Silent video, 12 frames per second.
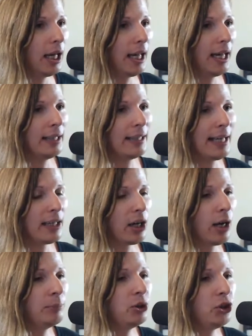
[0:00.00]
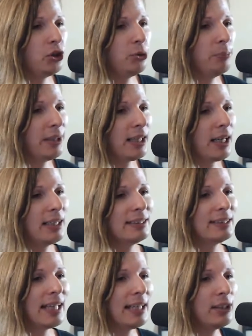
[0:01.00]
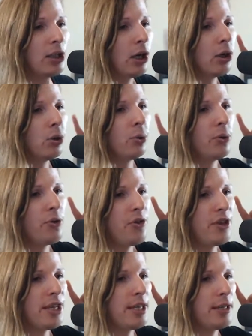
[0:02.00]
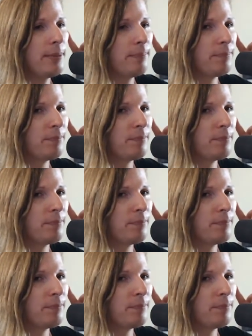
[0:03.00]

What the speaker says: and they come to you because they know the